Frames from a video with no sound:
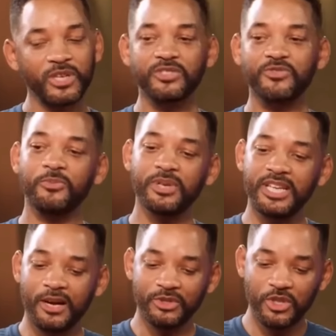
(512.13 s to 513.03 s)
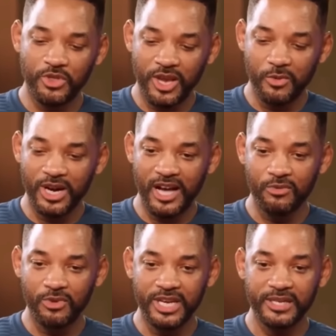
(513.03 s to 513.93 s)
the red table talk and
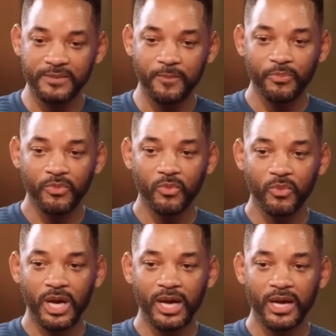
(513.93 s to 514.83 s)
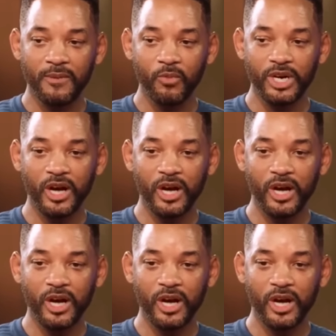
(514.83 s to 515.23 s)
pretended to not be separated.